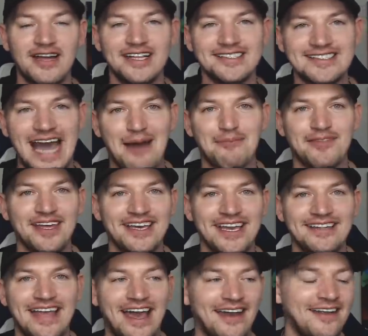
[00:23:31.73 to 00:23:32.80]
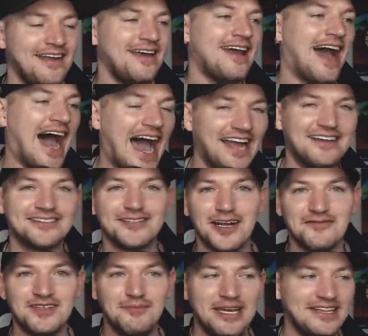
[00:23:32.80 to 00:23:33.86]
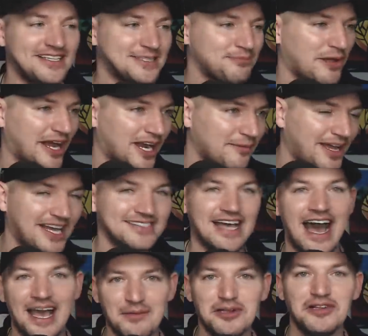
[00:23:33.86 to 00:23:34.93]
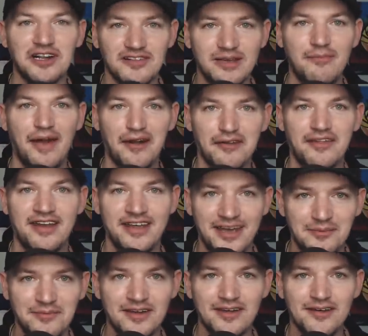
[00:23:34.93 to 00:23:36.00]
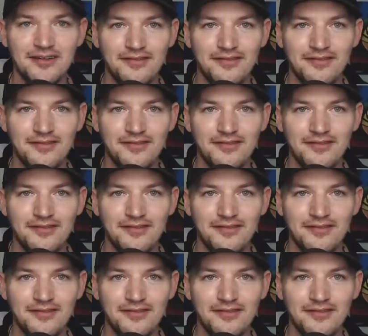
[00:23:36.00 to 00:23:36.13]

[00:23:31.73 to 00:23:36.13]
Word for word: and stop thinking that I deserve to beat this player because I'm clearly better than him,